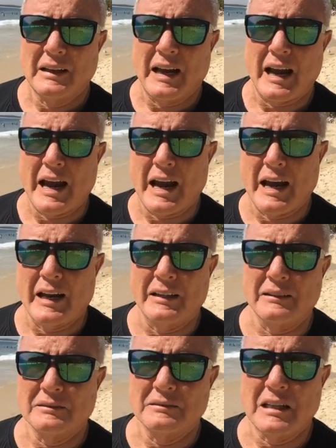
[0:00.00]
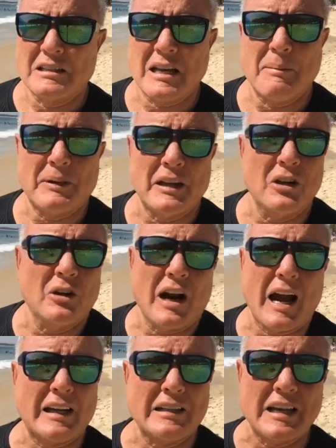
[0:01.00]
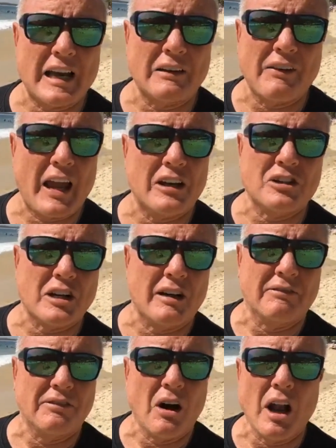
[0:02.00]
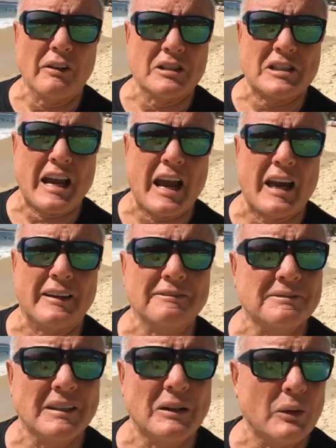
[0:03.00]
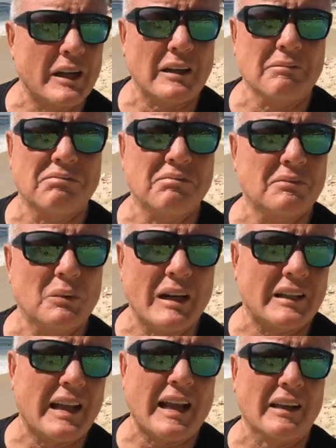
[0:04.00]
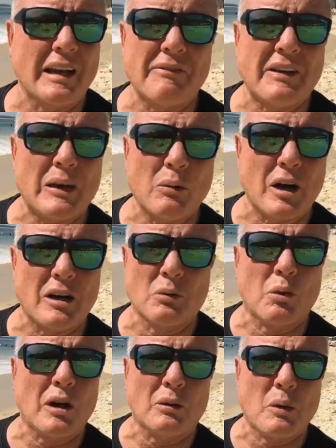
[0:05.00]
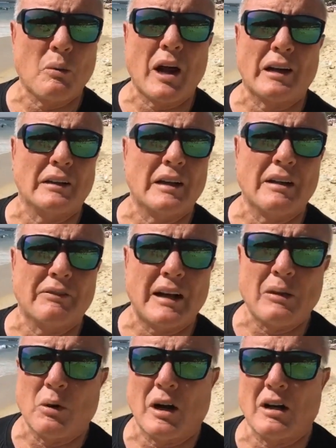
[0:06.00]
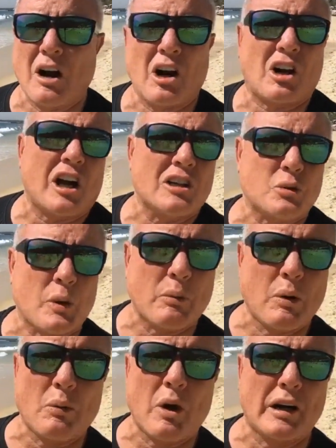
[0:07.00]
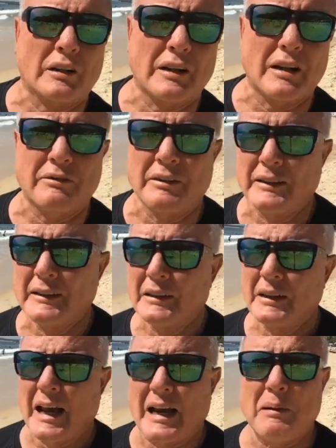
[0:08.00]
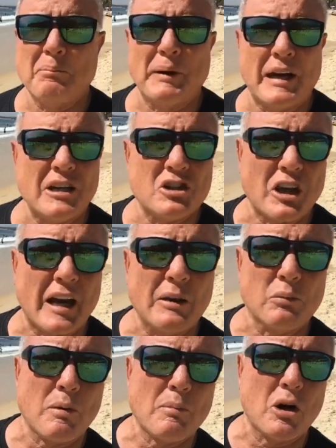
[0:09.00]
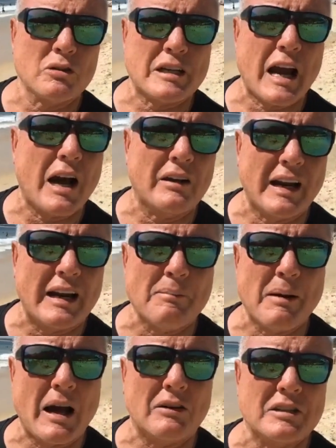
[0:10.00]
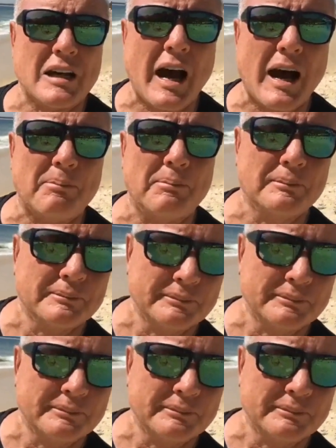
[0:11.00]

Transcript: And it's something you and I can take advantage of. All of us can. And we can we can then live anywhere in the world we want to live, anywhere in our country we want to live. Any beach, any remote town, any mountaintop,